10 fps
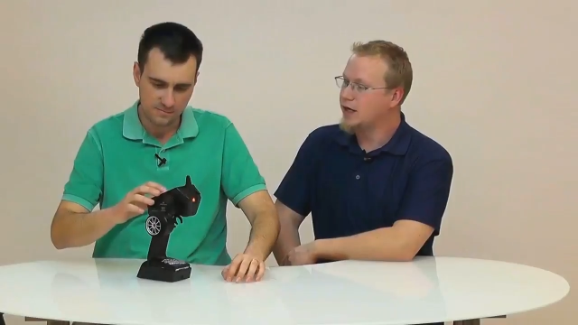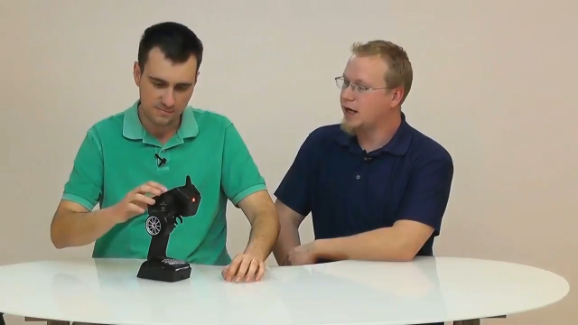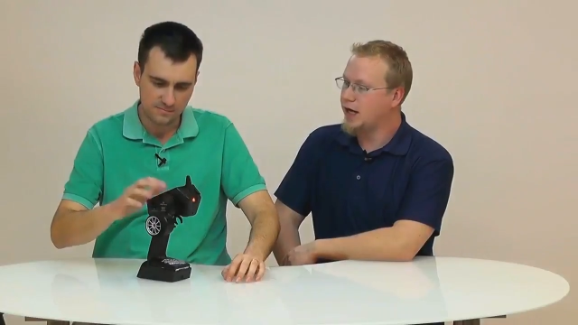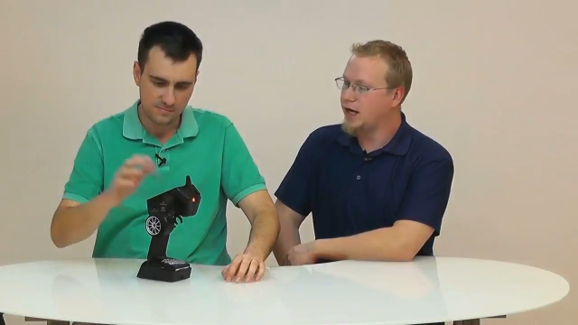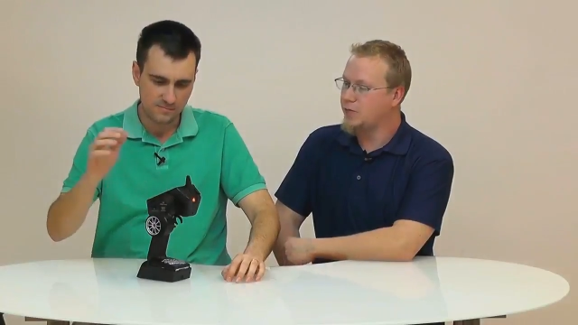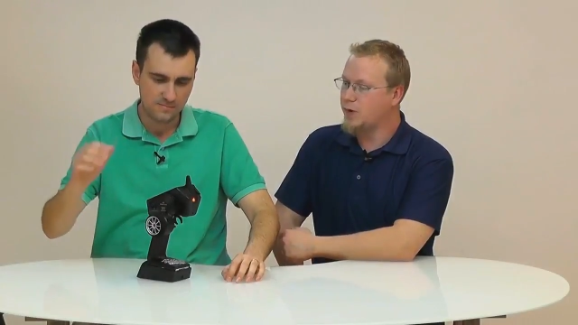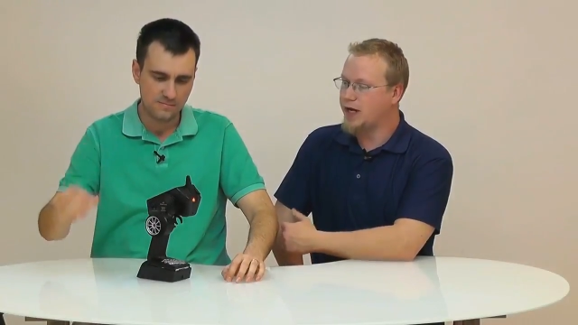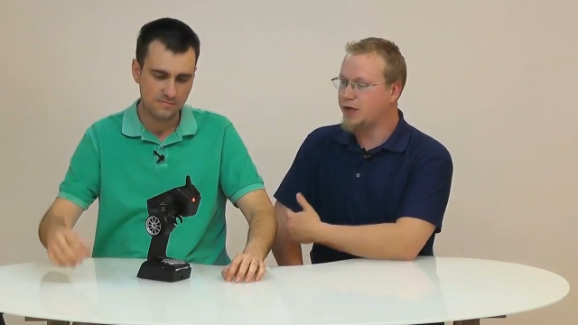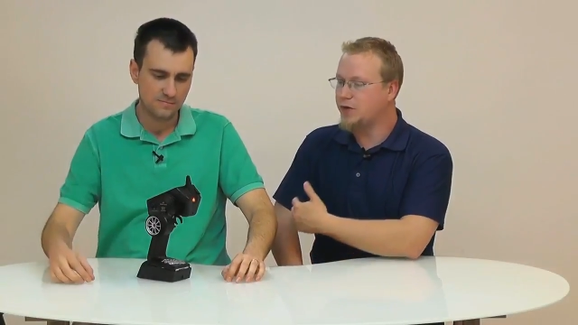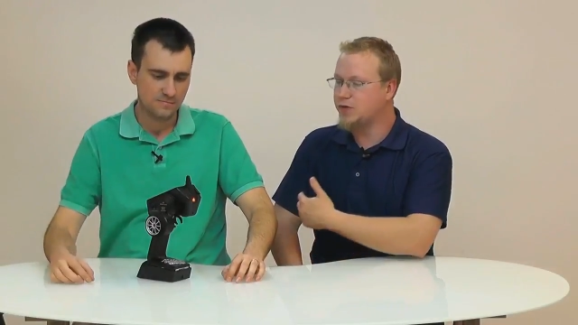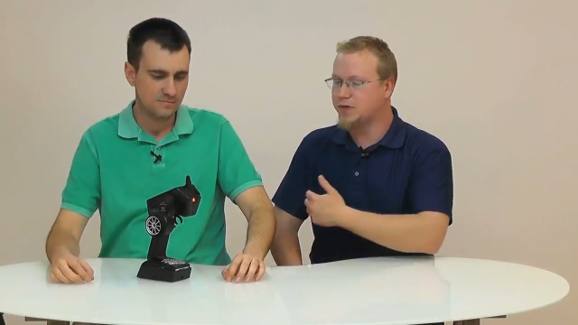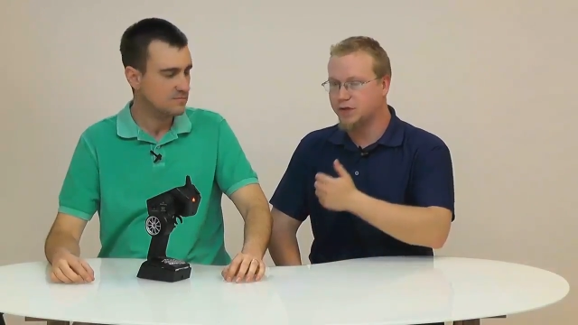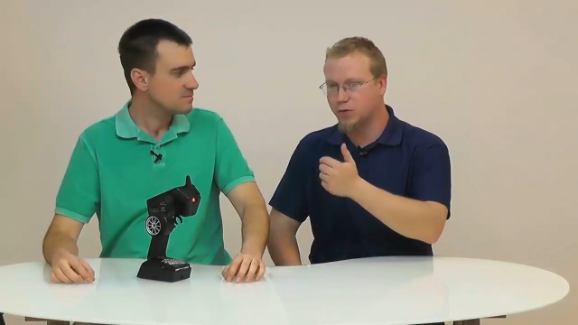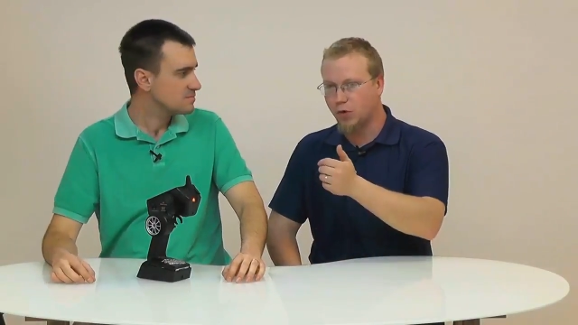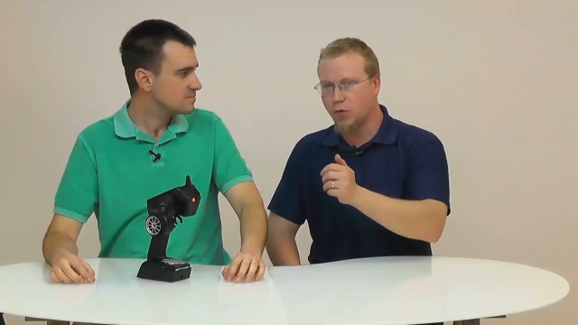Speaker 1: a way to use the
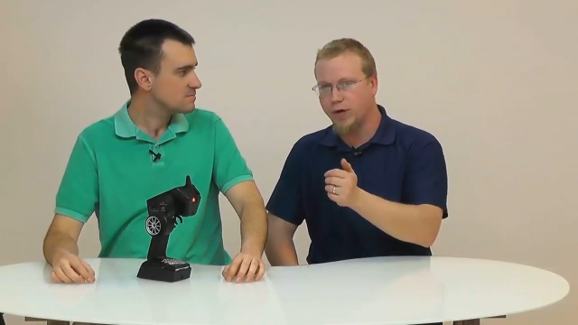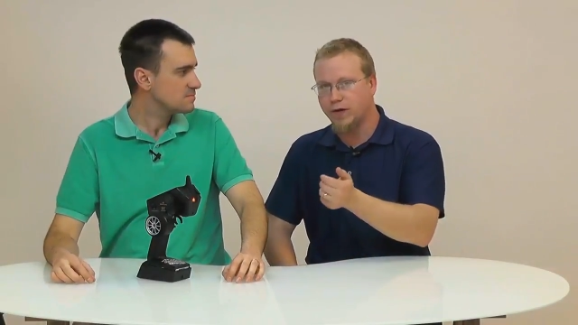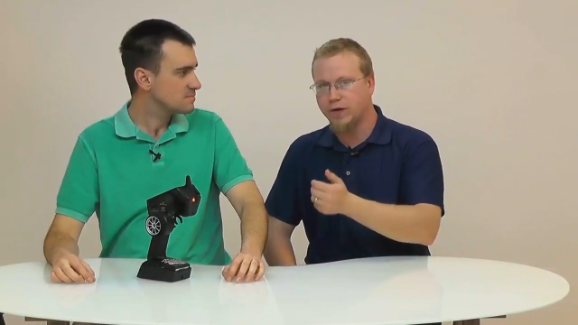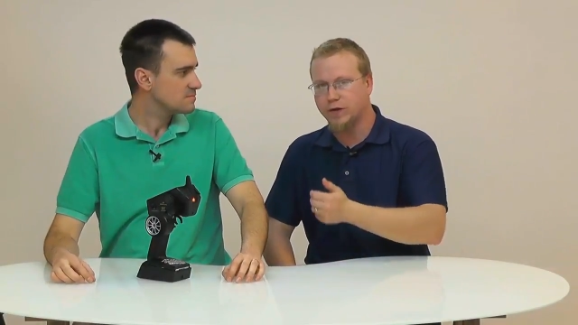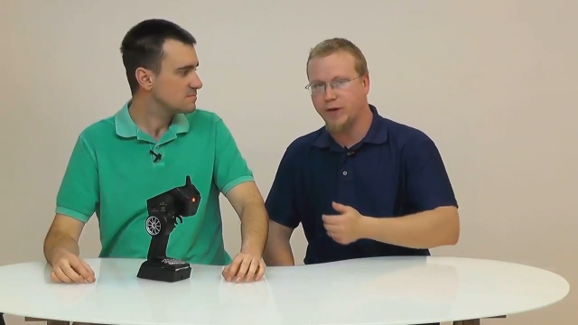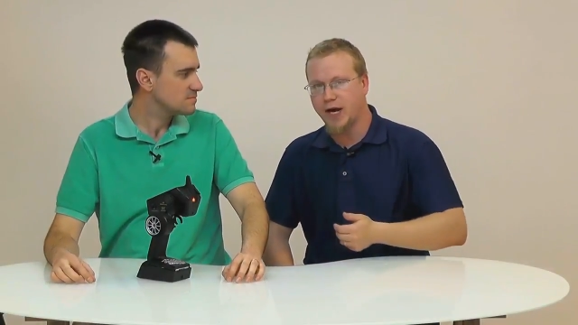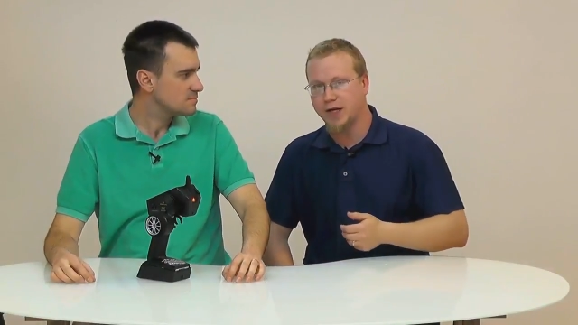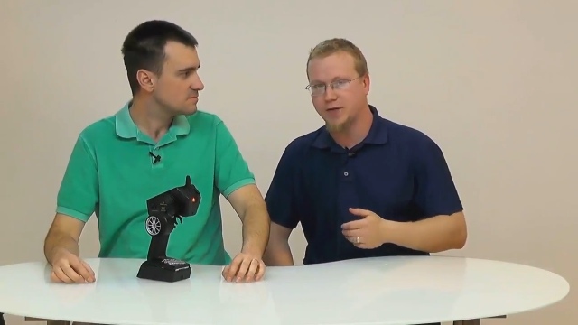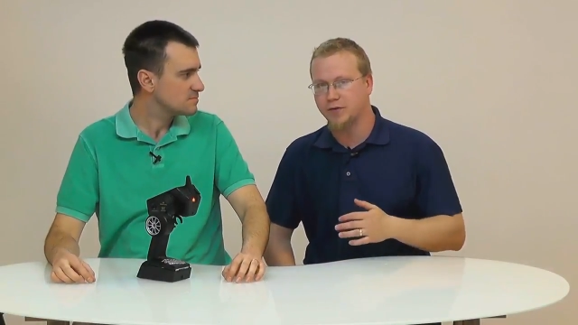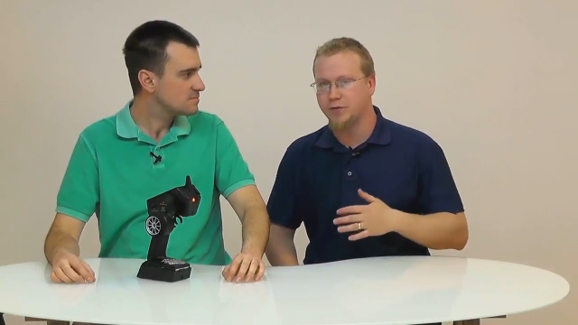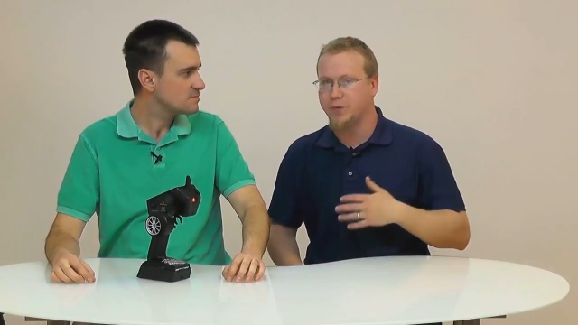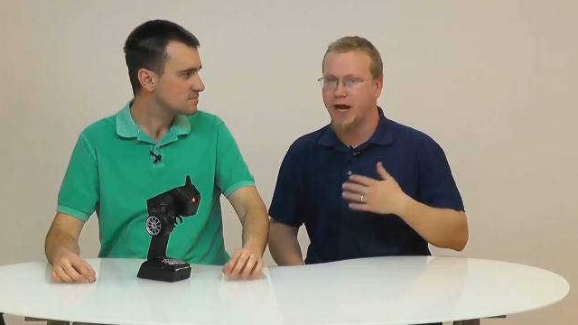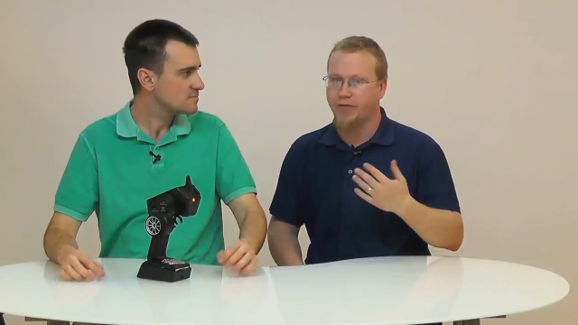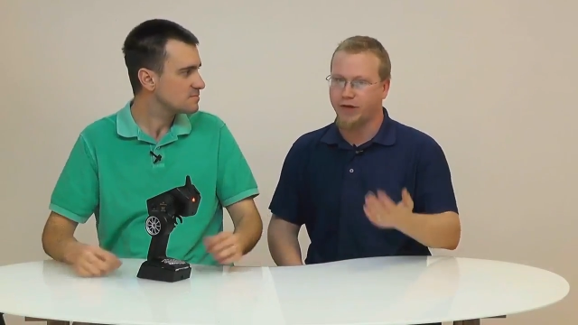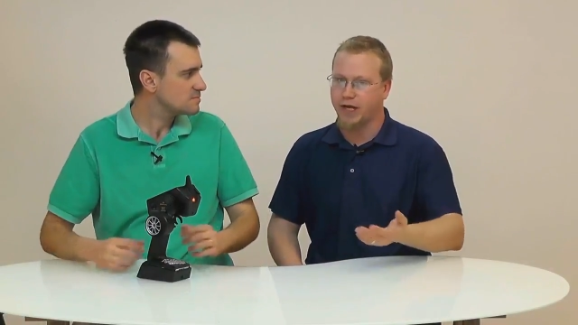scroll wheel on the back to
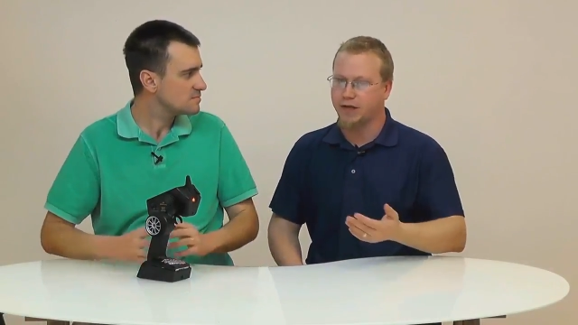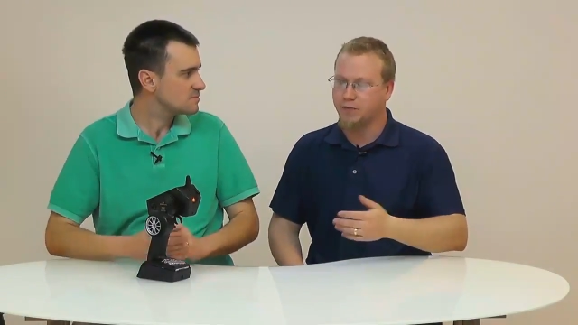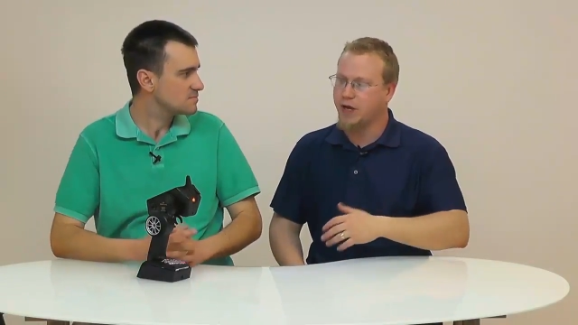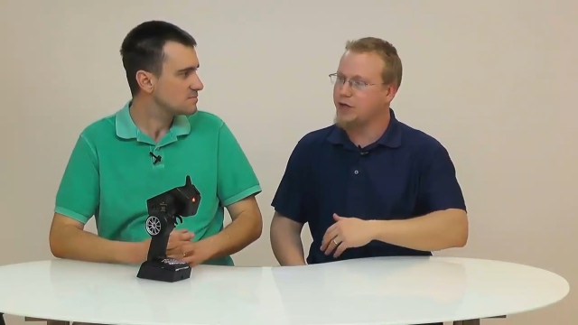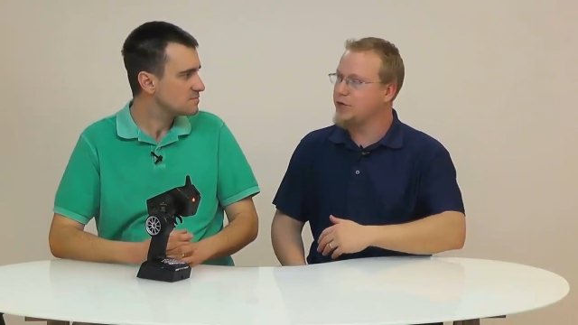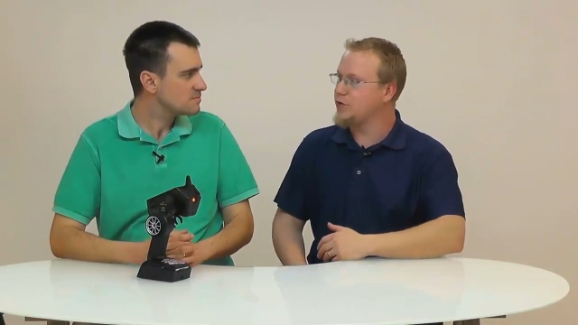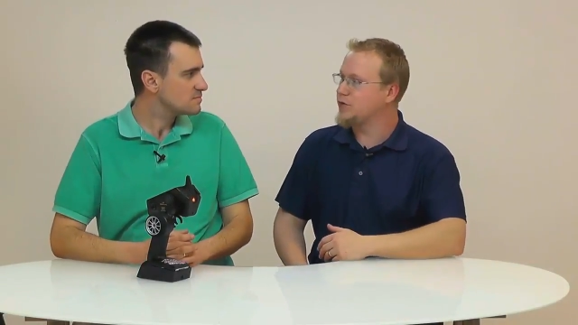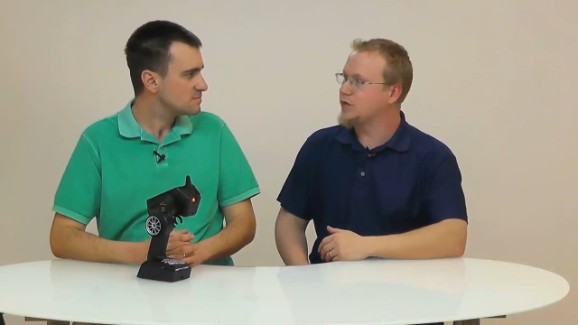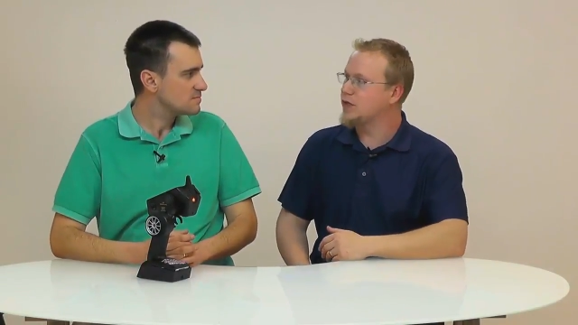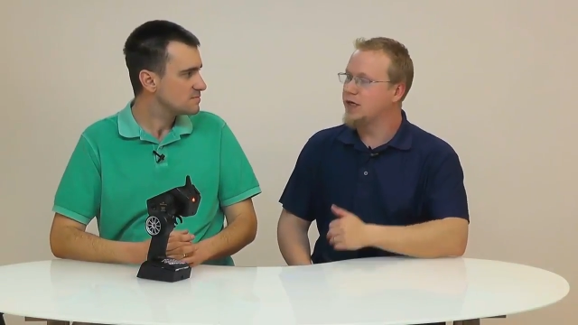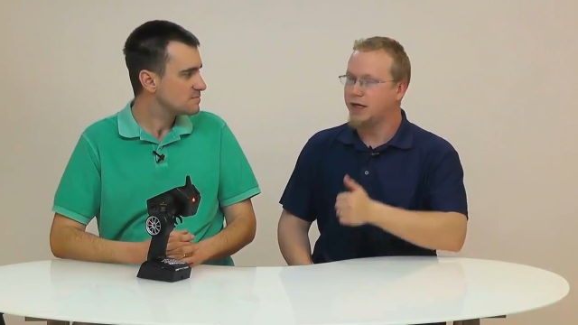navigate the menus.